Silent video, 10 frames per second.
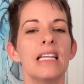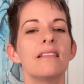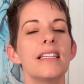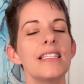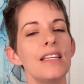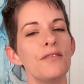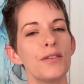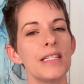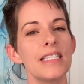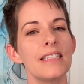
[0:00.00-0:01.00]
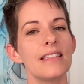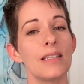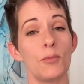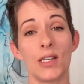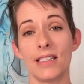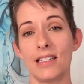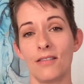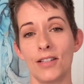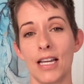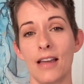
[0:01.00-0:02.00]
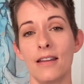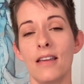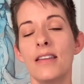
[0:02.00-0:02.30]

Let's say, for instance, someone is tongue-tied.